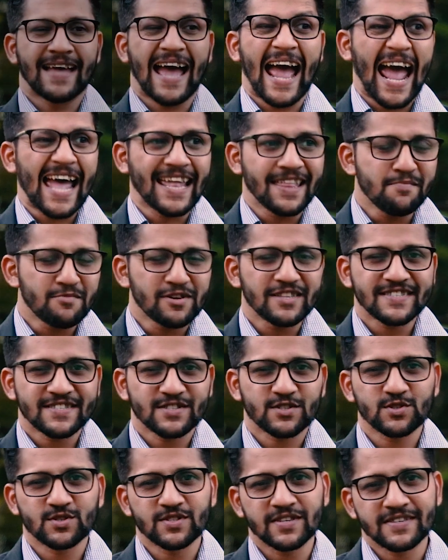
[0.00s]
the animal
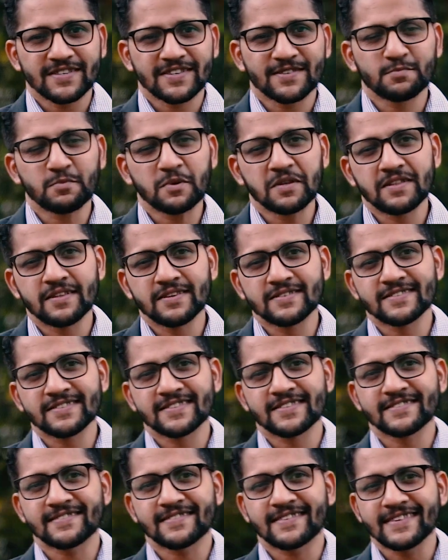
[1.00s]
associated with this
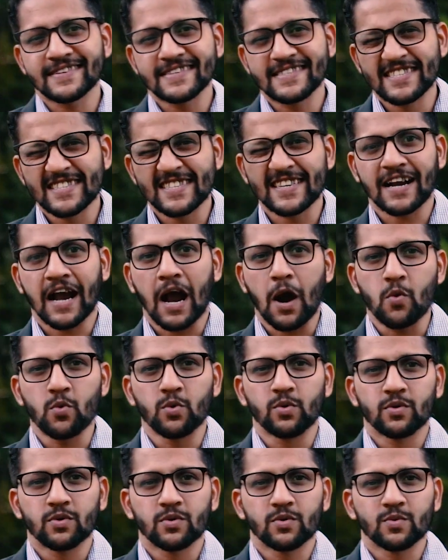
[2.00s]
nakshatra is
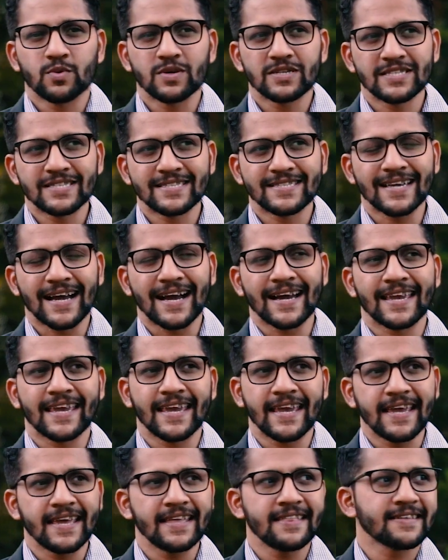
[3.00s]
cow, which is
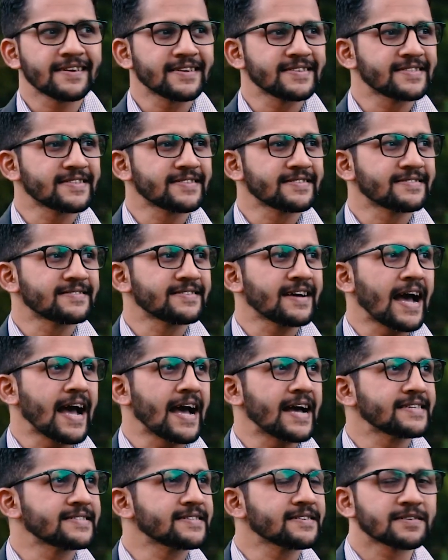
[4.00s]
again considered
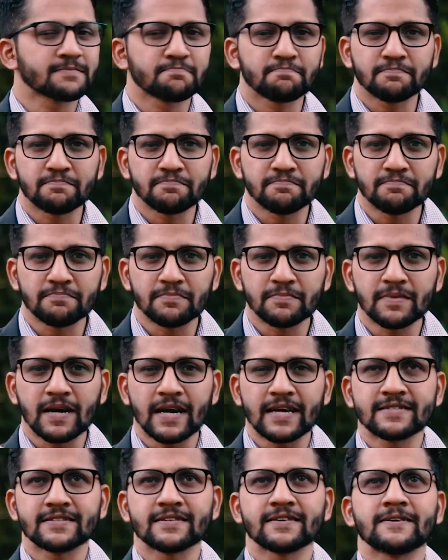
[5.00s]
as
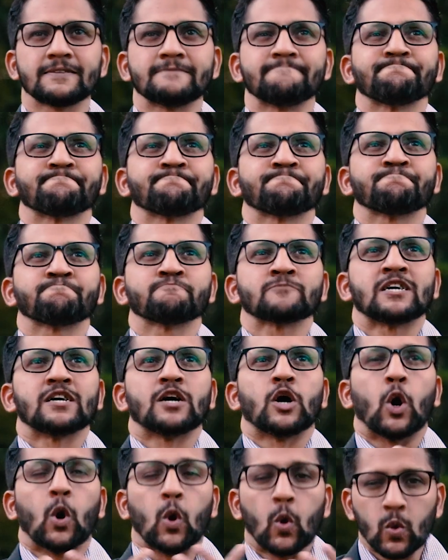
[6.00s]
a
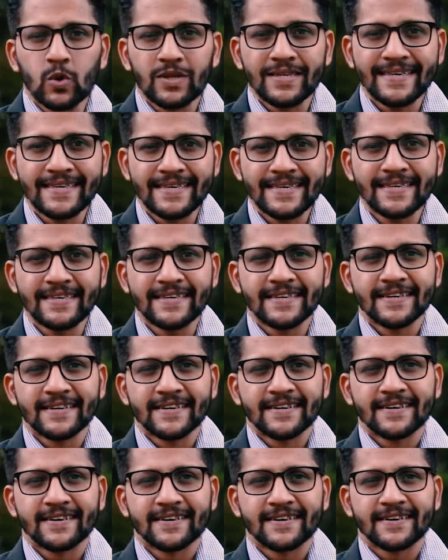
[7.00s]
holy
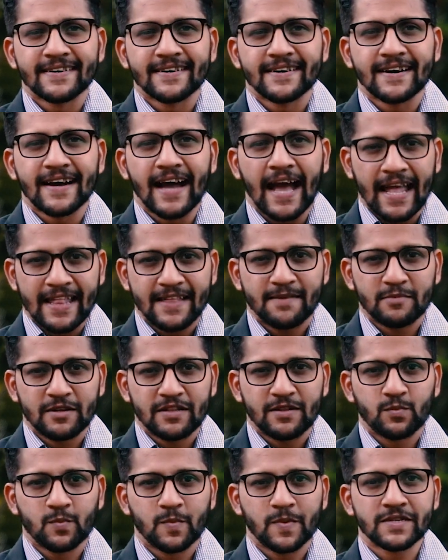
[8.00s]

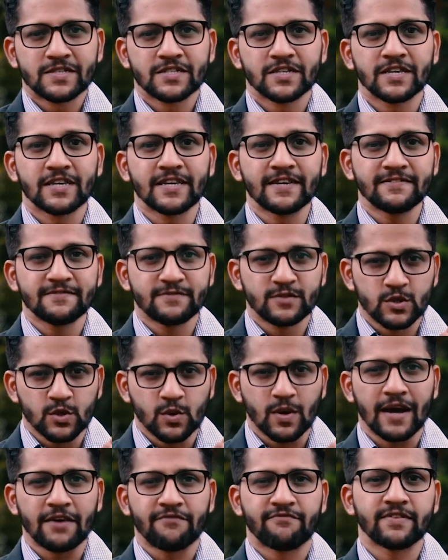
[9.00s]
animal which gives
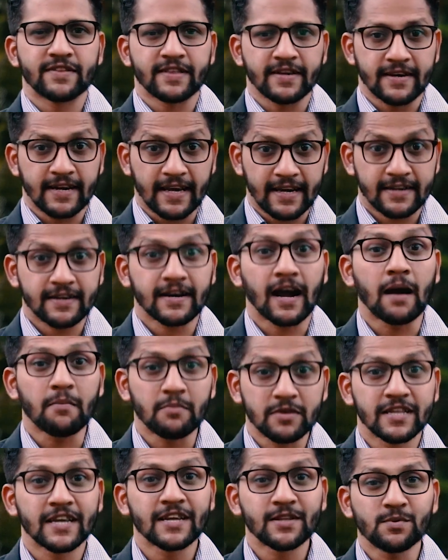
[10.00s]
you everything, like
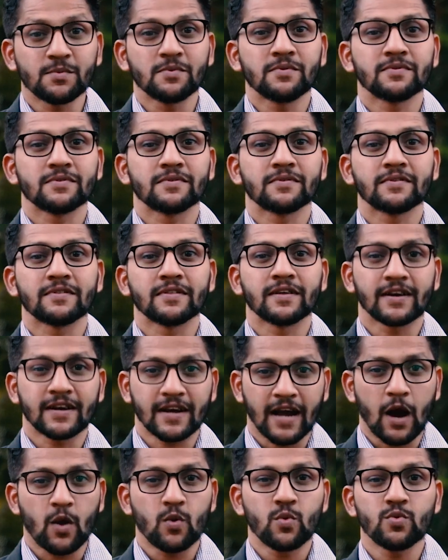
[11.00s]
Kamadhenu, the
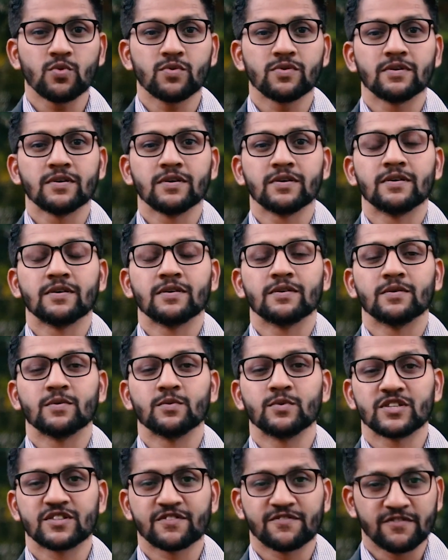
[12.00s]
cow
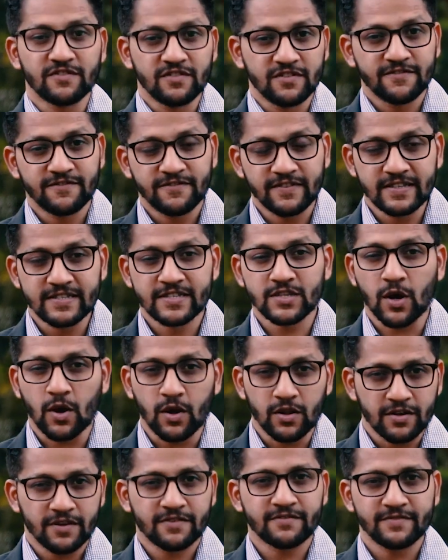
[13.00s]
which fulfills
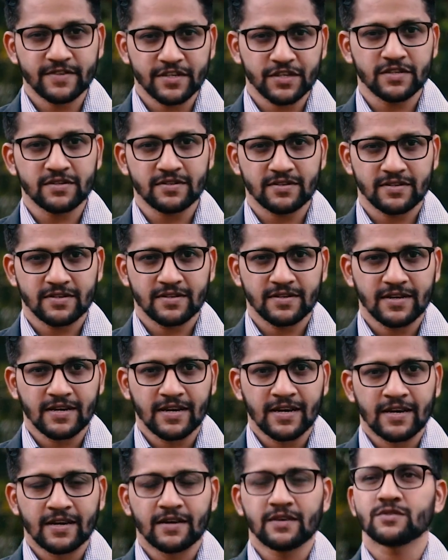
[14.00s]
all your wishes.
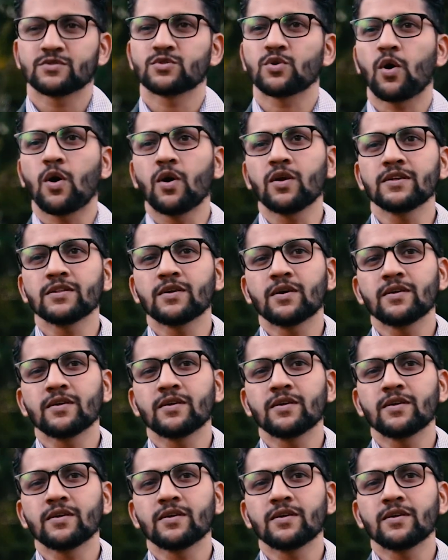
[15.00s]
So all in